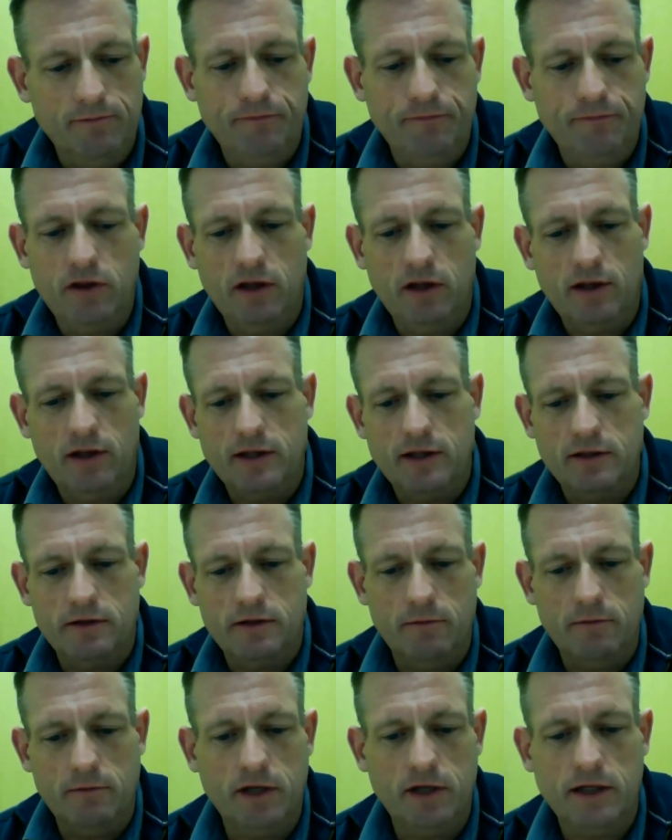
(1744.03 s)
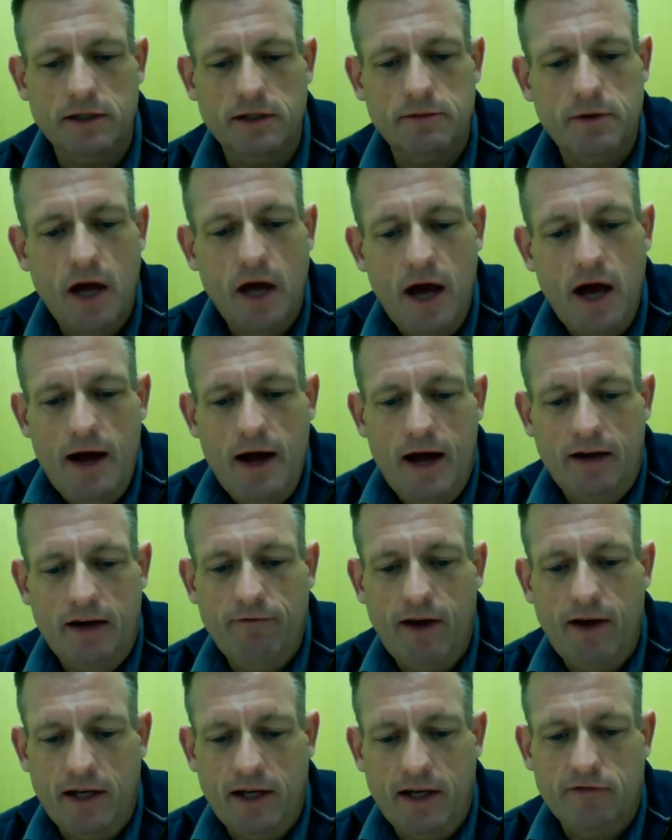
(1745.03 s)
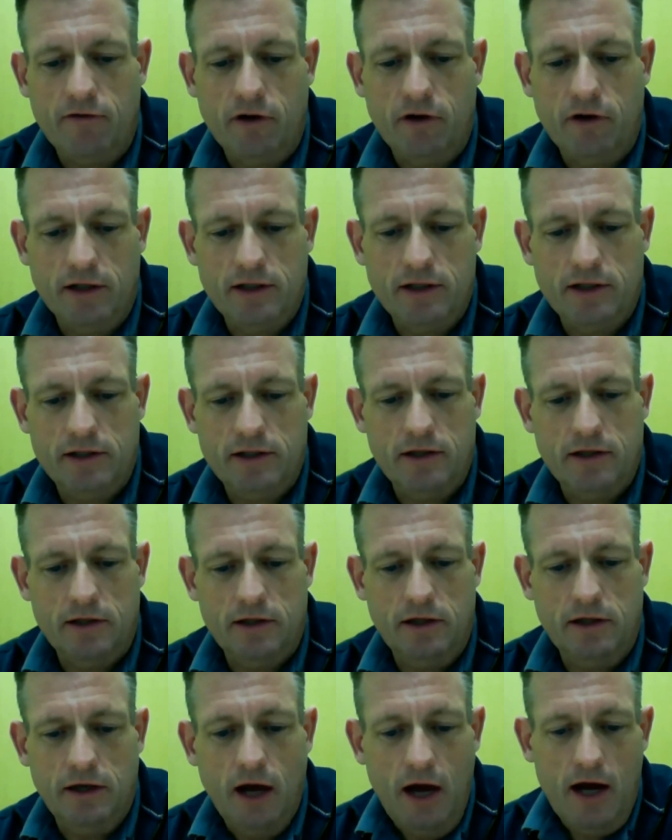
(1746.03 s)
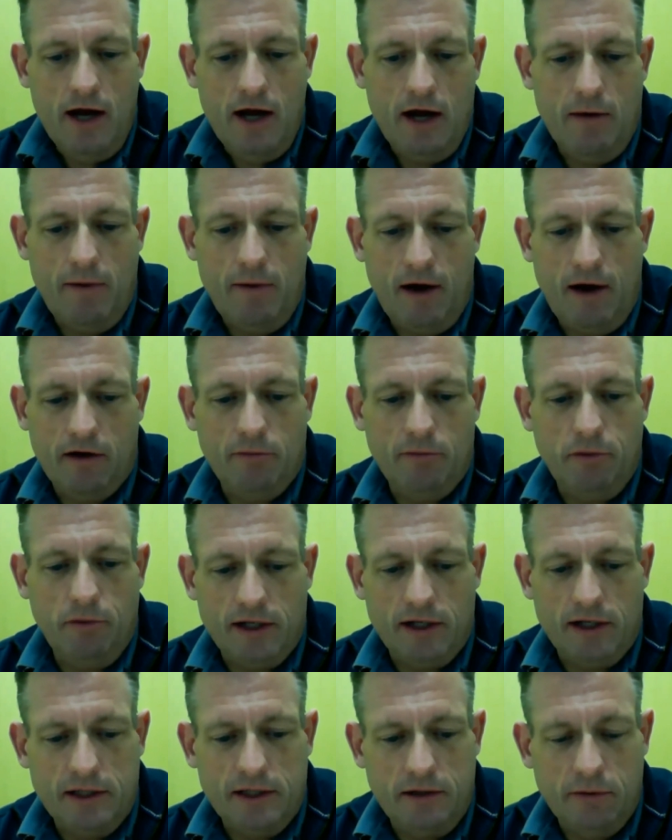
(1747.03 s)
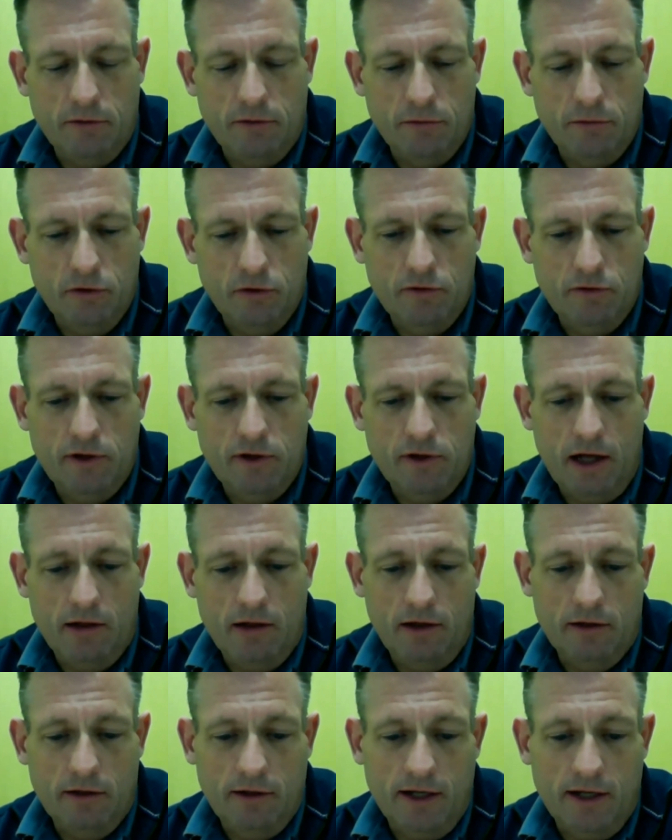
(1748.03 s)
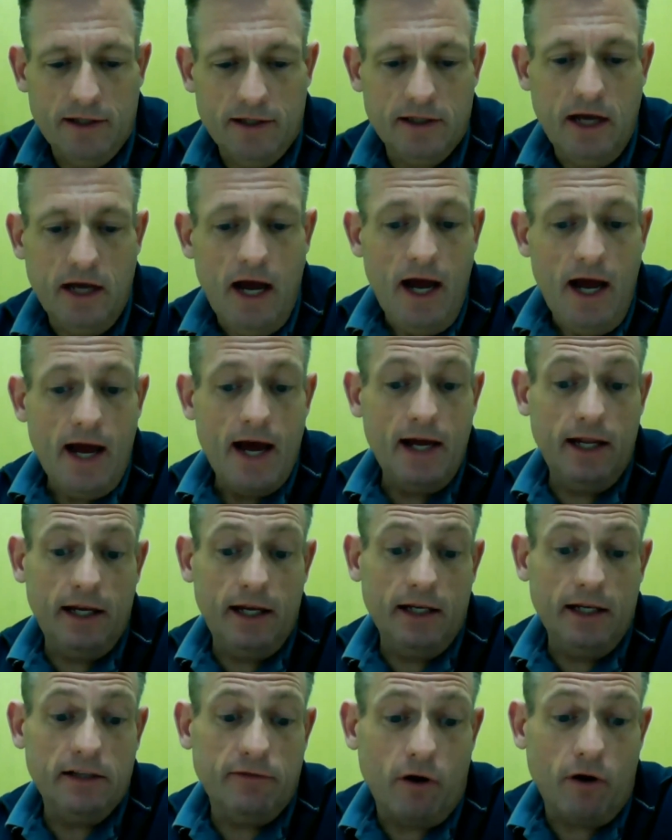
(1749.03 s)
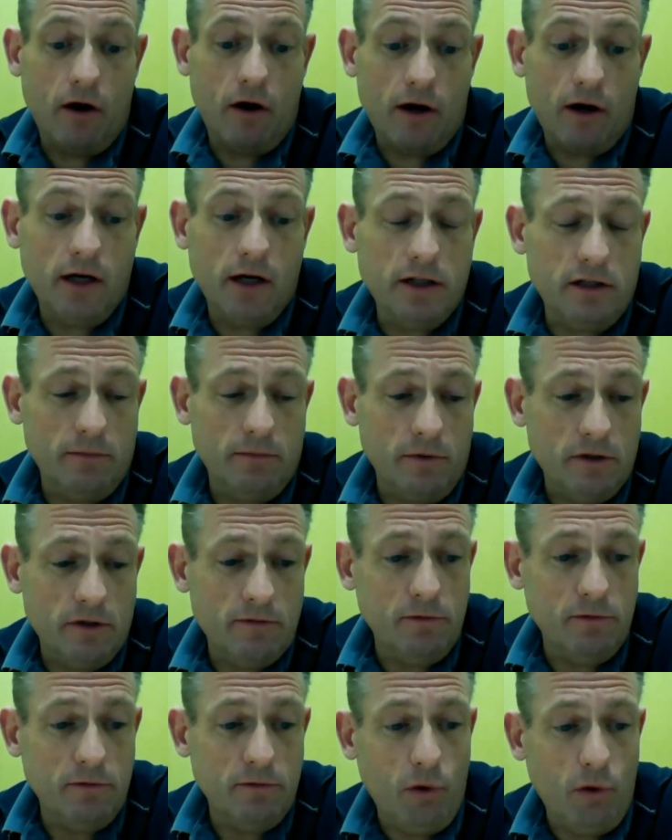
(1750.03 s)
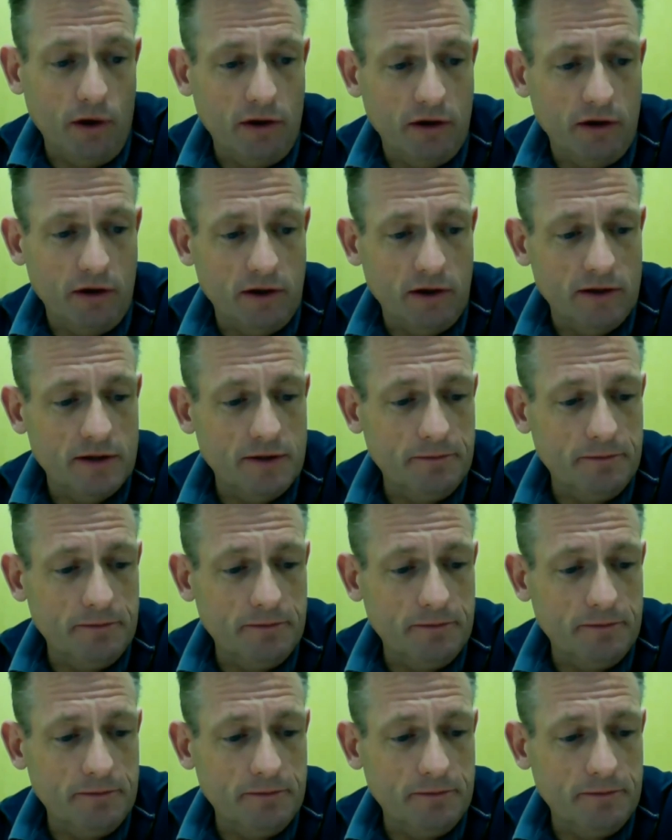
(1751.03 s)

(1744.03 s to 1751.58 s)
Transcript: We think that's the biggest advantage for us, is the amount of complexity removed and the less headaches for our customers in deploying things.